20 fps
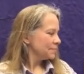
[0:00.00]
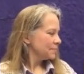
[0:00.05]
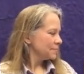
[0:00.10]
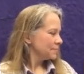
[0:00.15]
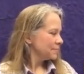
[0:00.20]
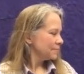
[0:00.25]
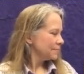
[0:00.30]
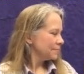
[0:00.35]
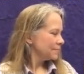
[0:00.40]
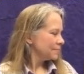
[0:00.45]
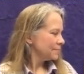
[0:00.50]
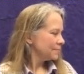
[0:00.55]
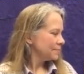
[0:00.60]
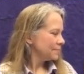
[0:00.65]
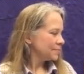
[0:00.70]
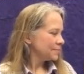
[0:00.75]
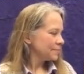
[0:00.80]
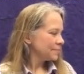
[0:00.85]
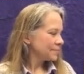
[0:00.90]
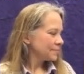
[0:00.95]

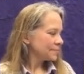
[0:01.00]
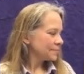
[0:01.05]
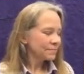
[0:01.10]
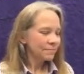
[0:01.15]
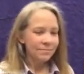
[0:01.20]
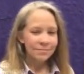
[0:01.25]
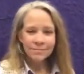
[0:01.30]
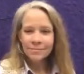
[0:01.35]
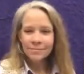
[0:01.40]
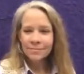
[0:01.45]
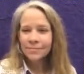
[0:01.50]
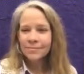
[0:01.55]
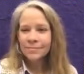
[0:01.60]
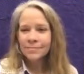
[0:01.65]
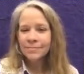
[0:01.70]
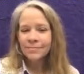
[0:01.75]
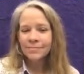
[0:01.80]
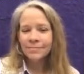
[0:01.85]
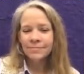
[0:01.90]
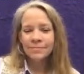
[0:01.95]

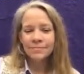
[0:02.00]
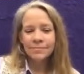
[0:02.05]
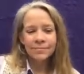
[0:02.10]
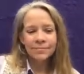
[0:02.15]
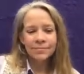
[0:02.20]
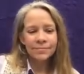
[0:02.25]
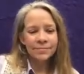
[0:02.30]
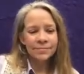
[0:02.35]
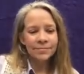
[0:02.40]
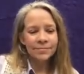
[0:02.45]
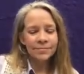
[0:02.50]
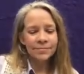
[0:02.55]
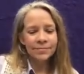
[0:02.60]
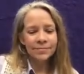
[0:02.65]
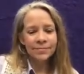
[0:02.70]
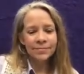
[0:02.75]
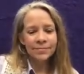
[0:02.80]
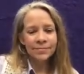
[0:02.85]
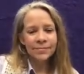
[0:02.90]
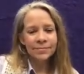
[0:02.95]

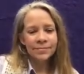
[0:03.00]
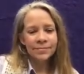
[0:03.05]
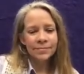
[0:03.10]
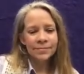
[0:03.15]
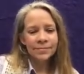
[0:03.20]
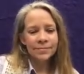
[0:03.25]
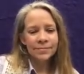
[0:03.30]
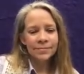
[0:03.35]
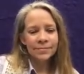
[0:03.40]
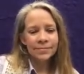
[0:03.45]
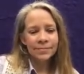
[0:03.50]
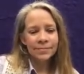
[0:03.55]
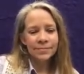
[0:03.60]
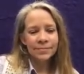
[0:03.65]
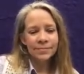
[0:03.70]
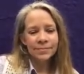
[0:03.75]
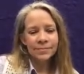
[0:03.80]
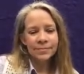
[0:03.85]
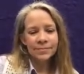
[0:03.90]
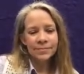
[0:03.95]

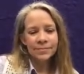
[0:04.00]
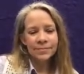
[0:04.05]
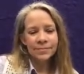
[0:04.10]
(silence)